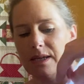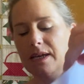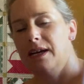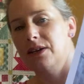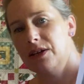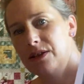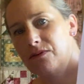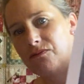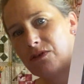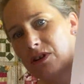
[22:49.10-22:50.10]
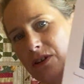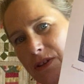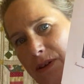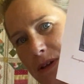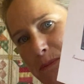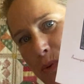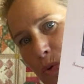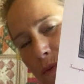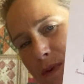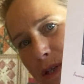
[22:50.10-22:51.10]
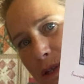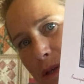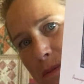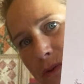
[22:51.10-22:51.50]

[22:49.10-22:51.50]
Another rather poor photo, I'm